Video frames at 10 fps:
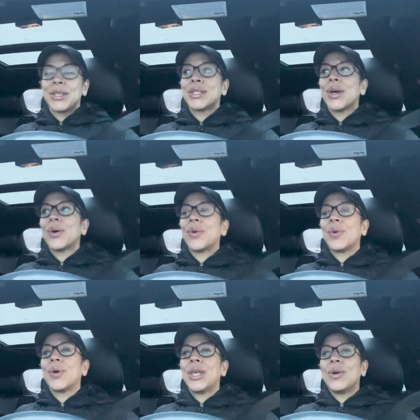
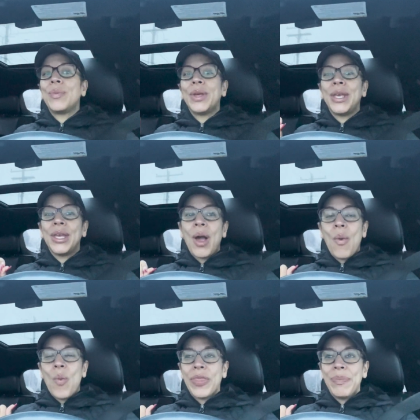So he'll be
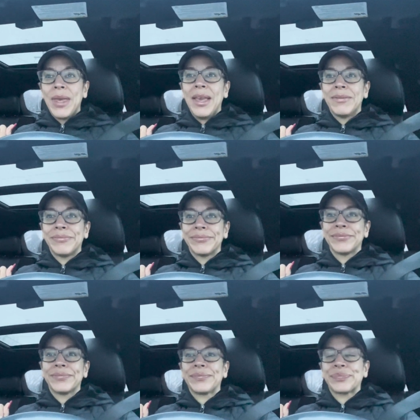with me,
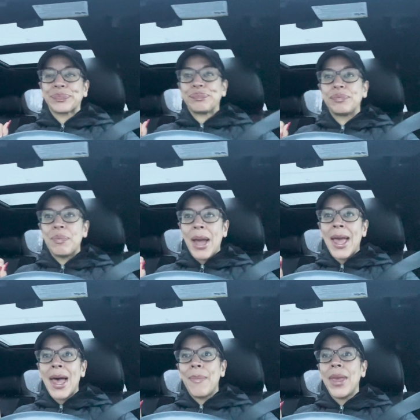my
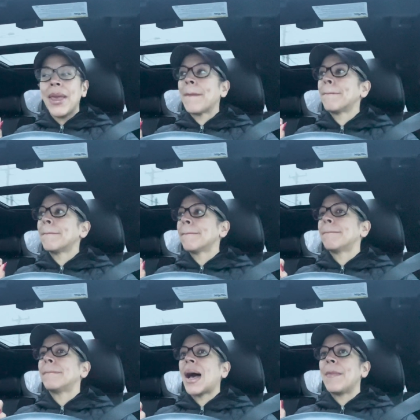hubby,
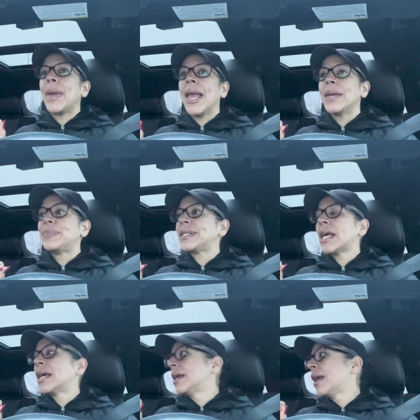my babes,
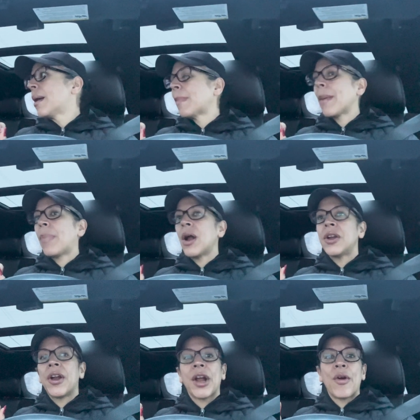my
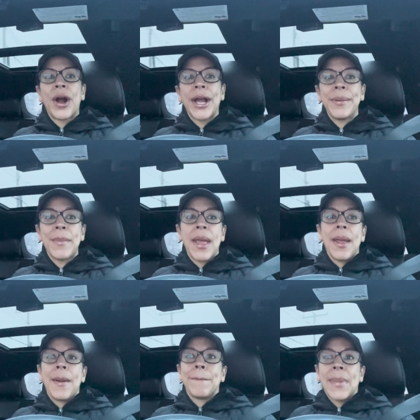partner in
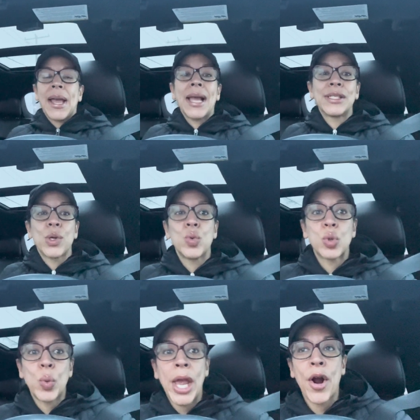crime, my high school
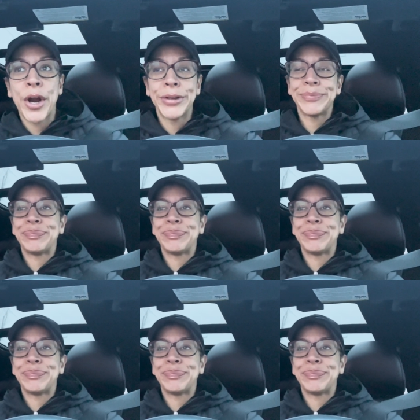sweetheart,